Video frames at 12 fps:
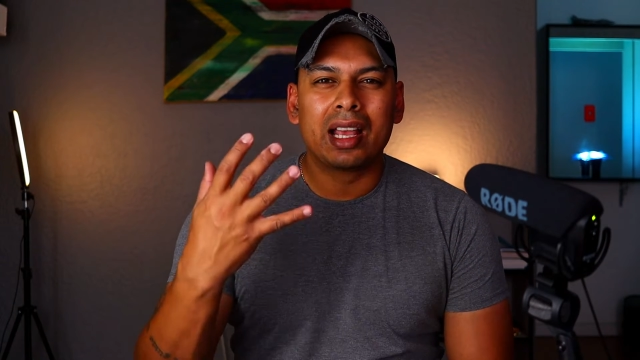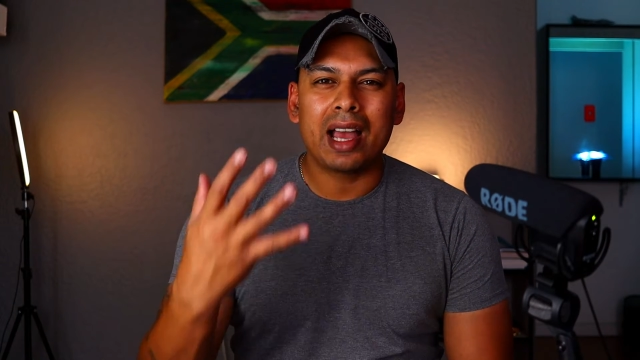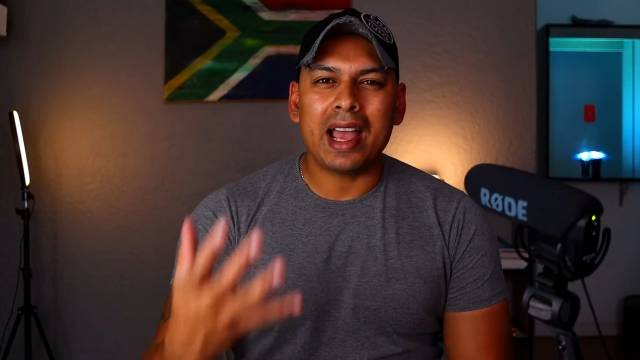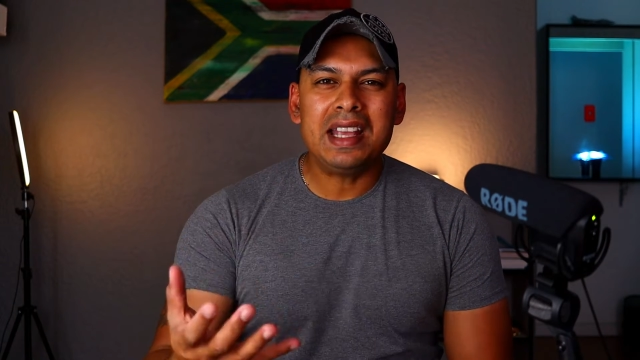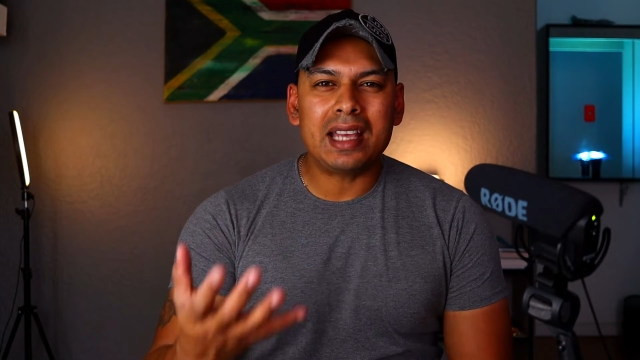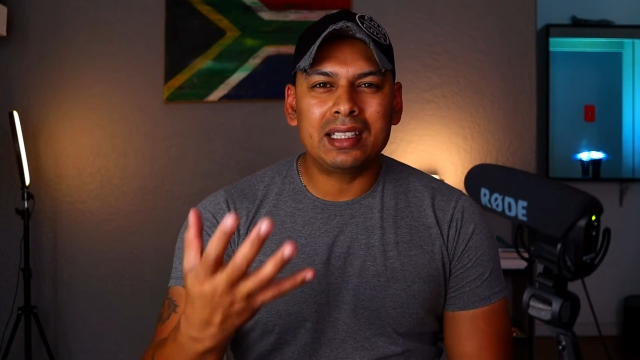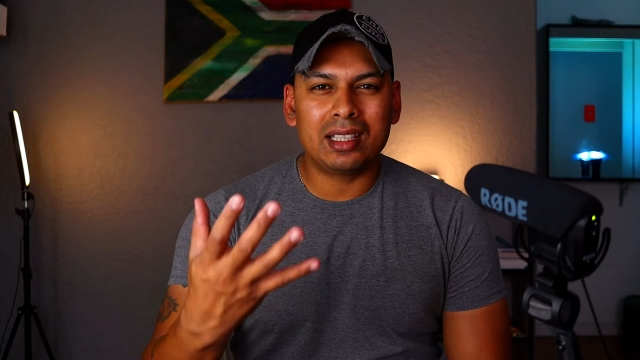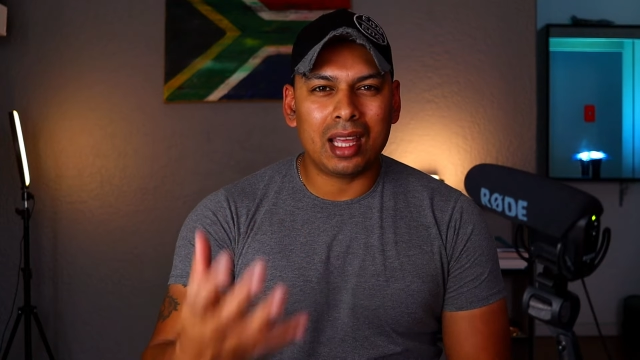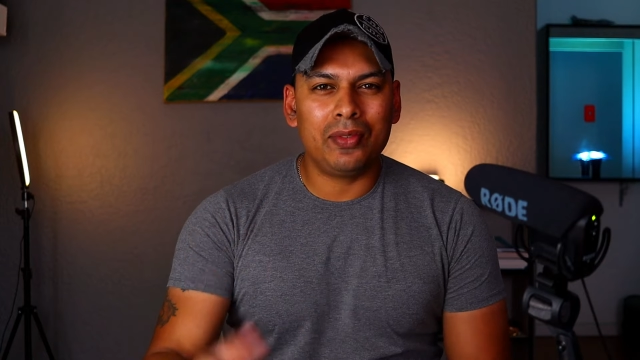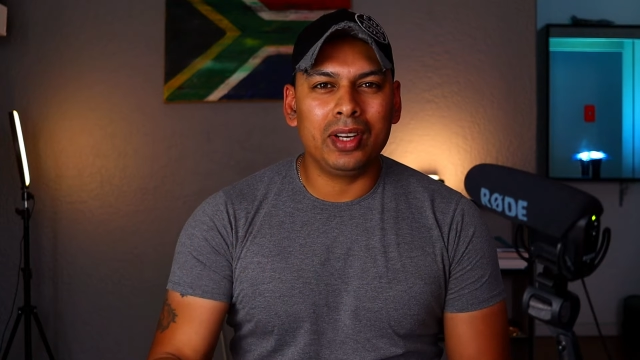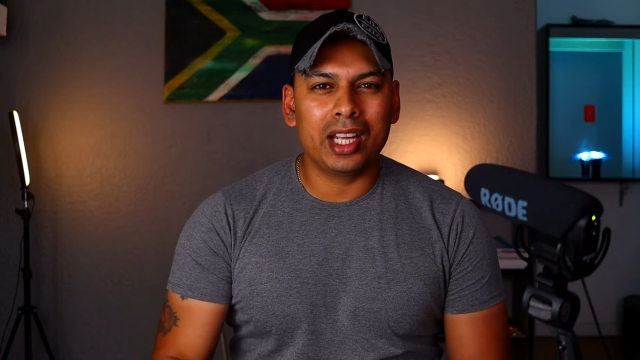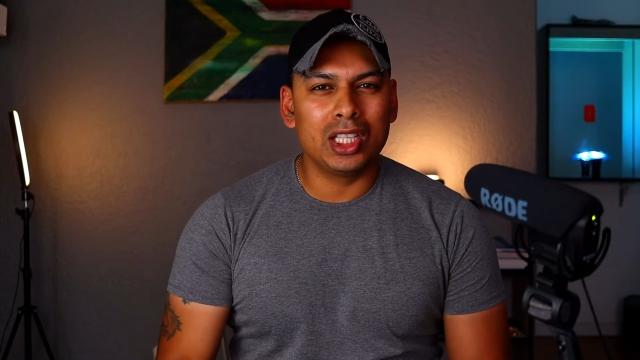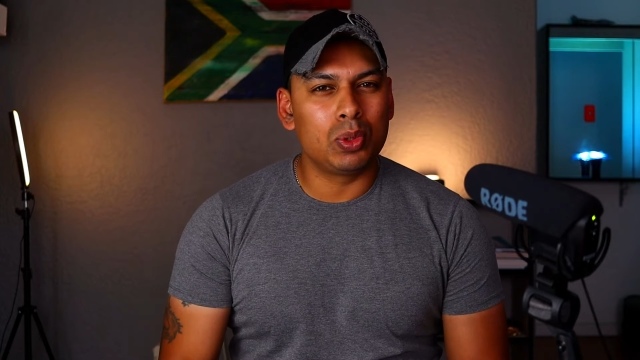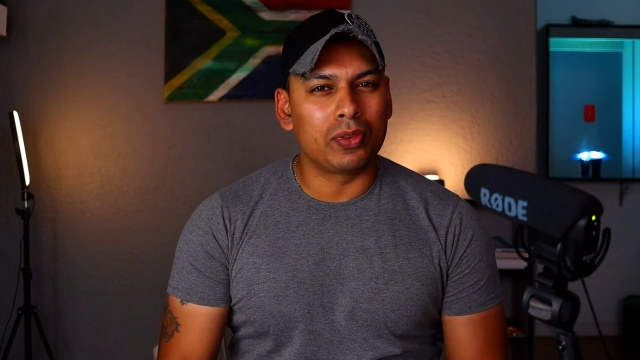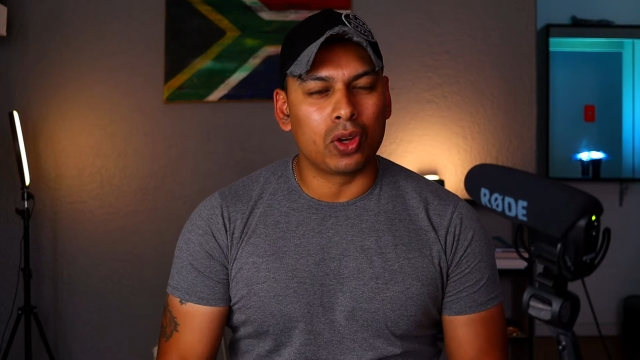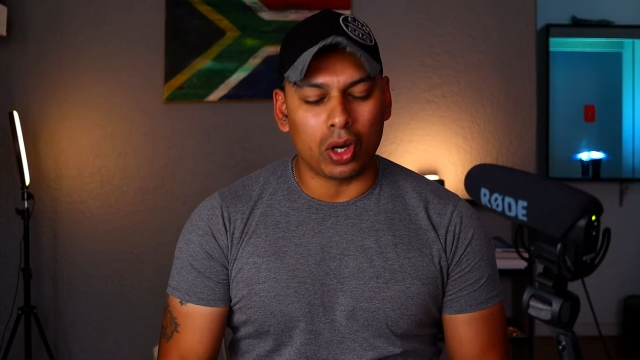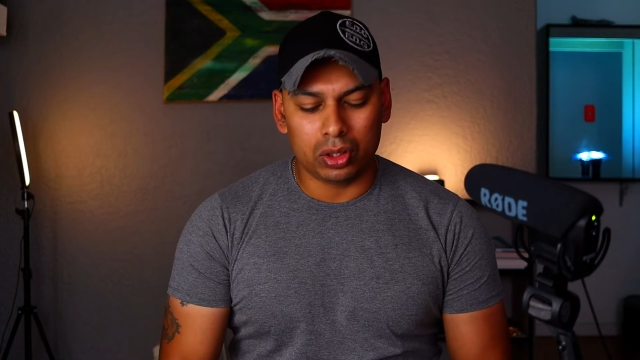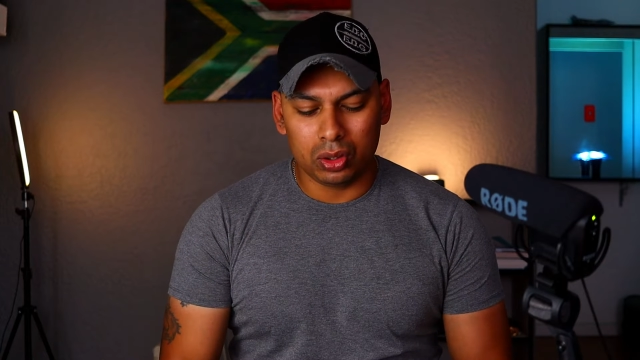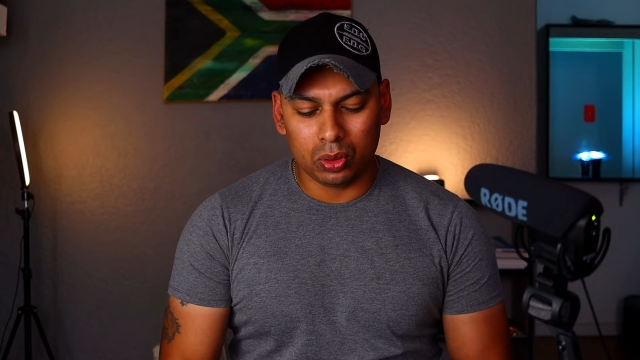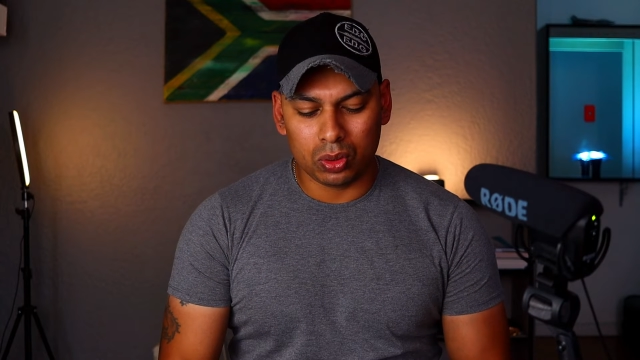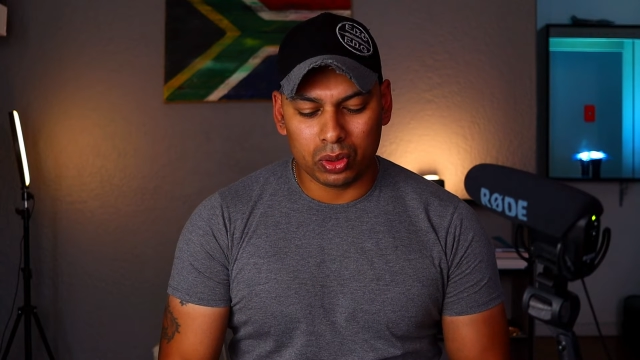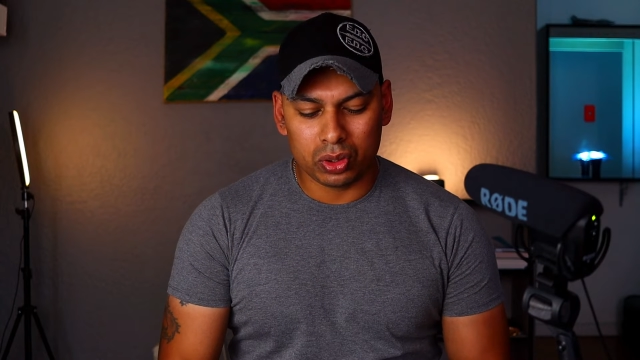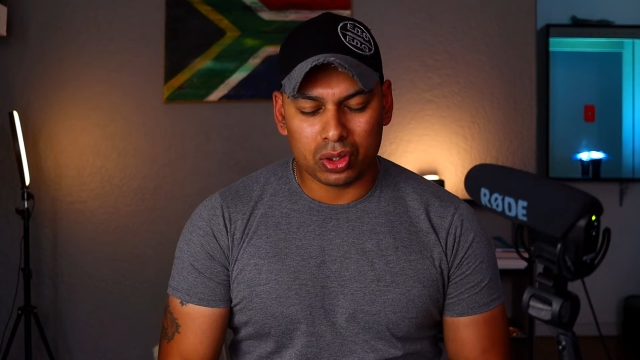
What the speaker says: Guys, as Africans, we've got to